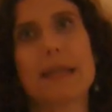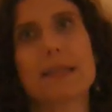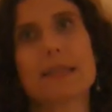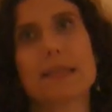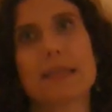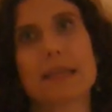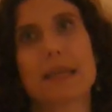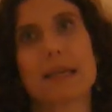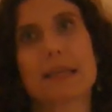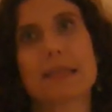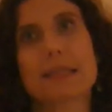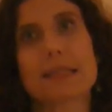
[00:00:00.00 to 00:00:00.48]

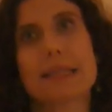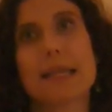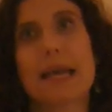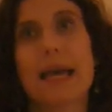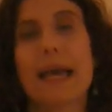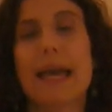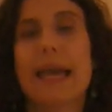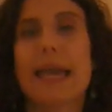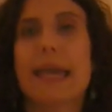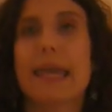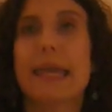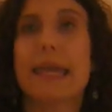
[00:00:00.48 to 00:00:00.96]
paintings
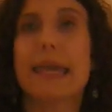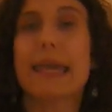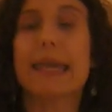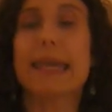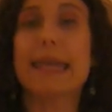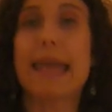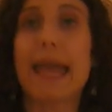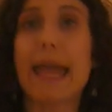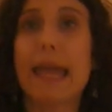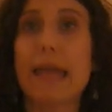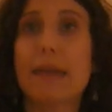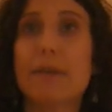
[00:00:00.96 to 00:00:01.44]
he
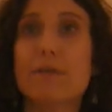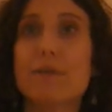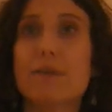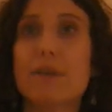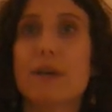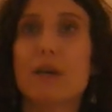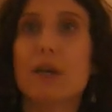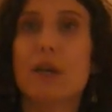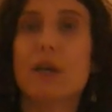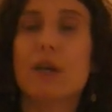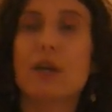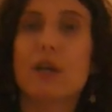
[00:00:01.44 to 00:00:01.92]

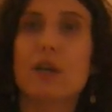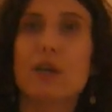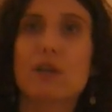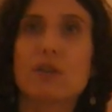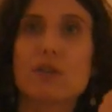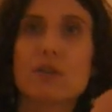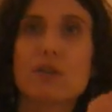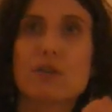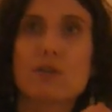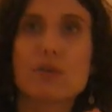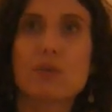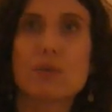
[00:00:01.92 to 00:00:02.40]
gave
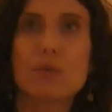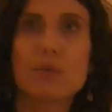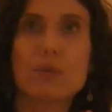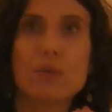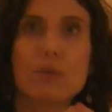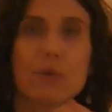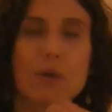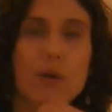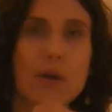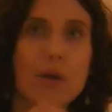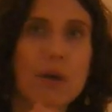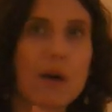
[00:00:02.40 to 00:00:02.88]

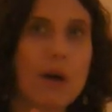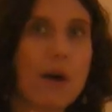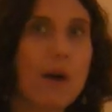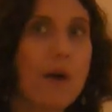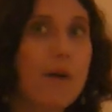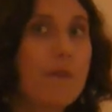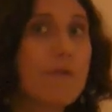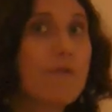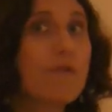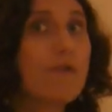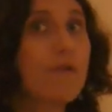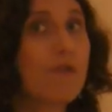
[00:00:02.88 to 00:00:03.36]
to
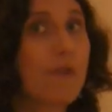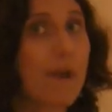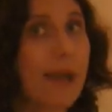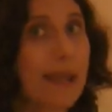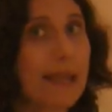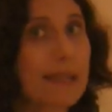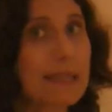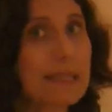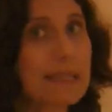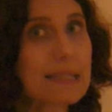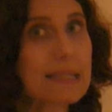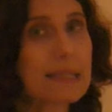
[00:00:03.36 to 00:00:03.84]

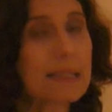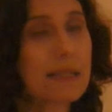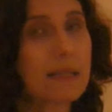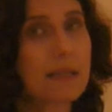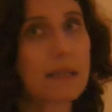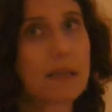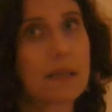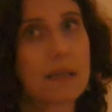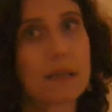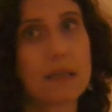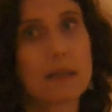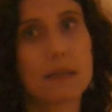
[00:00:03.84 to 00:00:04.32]
friends
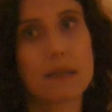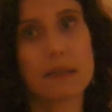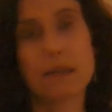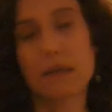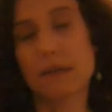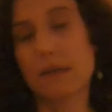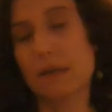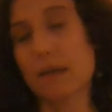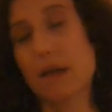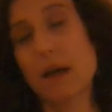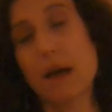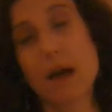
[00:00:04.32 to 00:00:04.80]

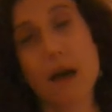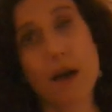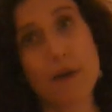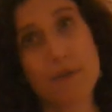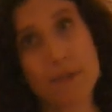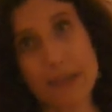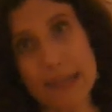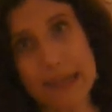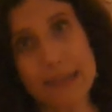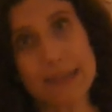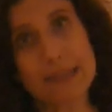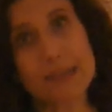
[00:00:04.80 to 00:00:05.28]

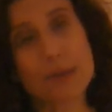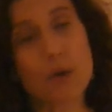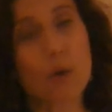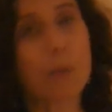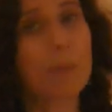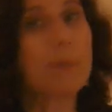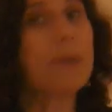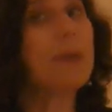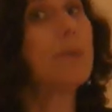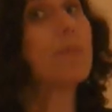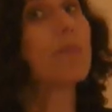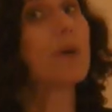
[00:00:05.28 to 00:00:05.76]
of his, or
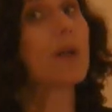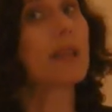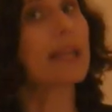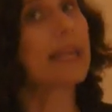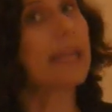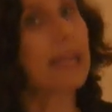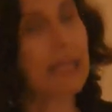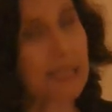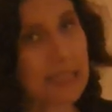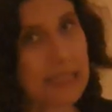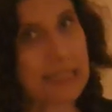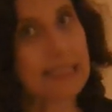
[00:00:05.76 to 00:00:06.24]
people
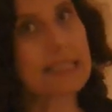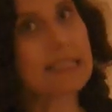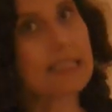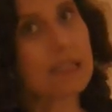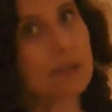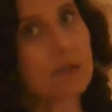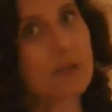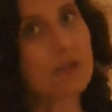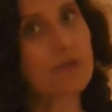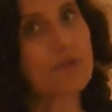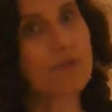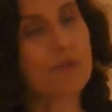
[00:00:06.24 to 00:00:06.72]
he
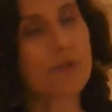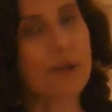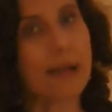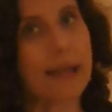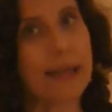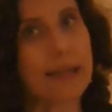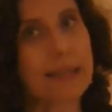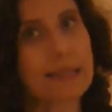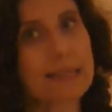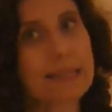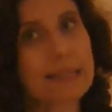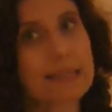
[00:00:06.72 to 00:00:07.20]
considered
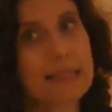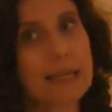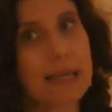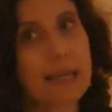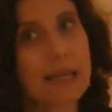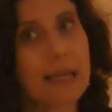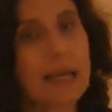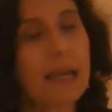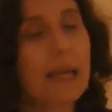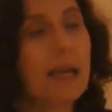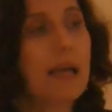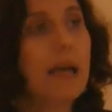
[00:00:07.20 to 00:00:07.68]
friends,
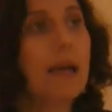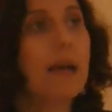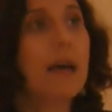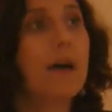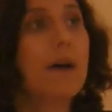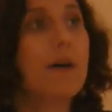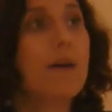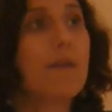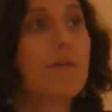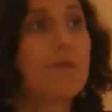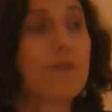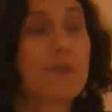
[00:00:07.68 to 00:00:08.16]

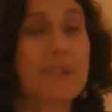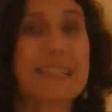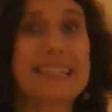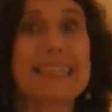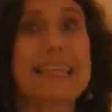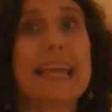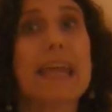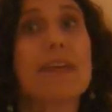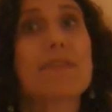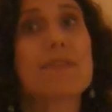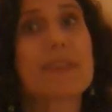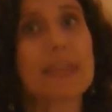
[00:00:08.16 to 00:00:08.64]
for
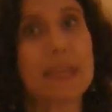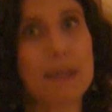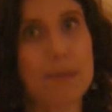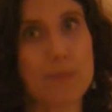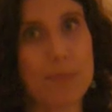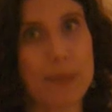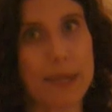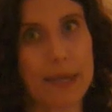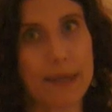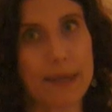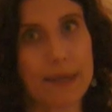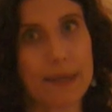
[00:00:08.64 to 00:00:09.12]

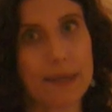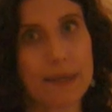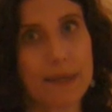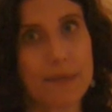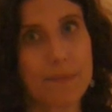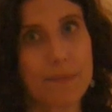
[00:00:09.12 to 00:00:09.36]
safekeeping.